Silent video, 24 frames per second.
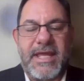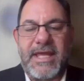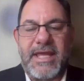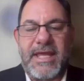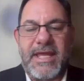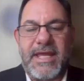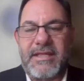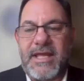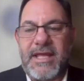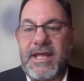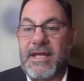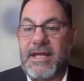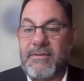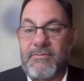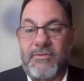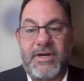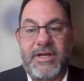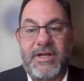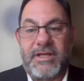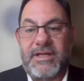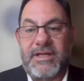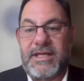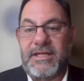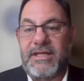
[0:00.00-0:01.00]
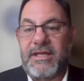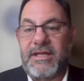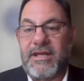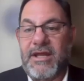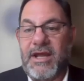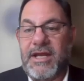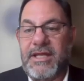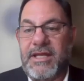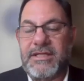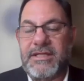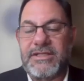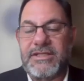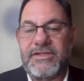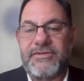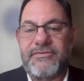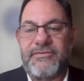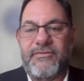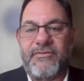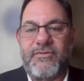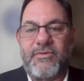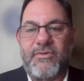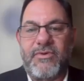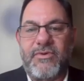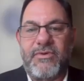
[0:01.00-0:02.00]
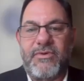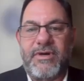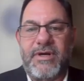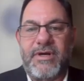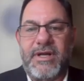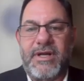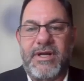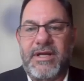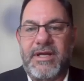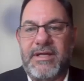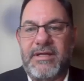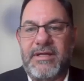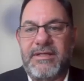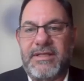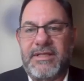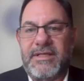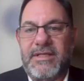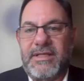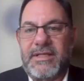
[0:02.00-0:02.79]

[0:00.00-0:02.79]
And I want to thank the audience for